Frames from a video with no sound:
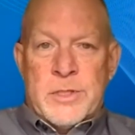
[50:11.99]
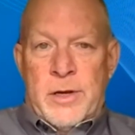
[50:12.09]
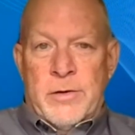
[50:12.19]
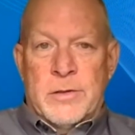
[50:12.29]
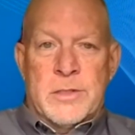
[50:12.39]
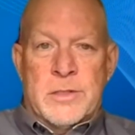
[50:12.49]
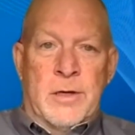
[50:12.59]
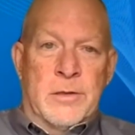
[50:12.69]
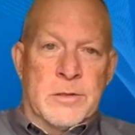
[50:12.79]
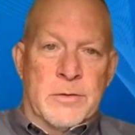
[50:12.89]
for
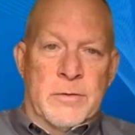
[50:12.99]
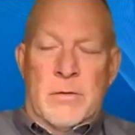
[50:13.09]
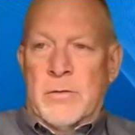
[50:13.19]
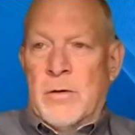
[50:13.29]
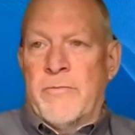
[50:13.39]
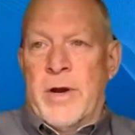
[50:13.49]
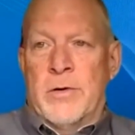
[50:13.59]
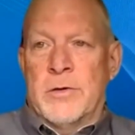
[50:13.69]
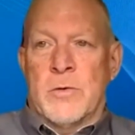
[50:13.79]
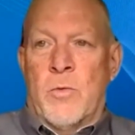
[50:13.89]
stainless or
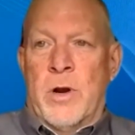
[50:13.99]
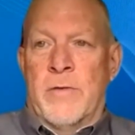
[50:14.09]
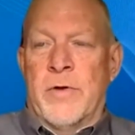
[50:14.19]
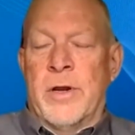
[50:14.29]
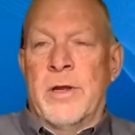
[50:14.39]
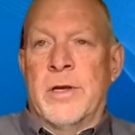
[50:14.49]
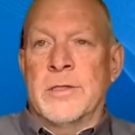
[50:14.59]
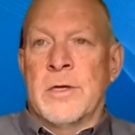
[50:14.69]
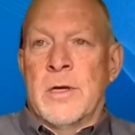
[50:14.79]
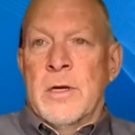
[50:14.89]
ferrous or whatever it
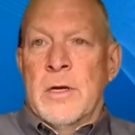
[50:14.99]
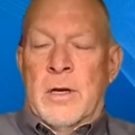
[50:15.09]
is,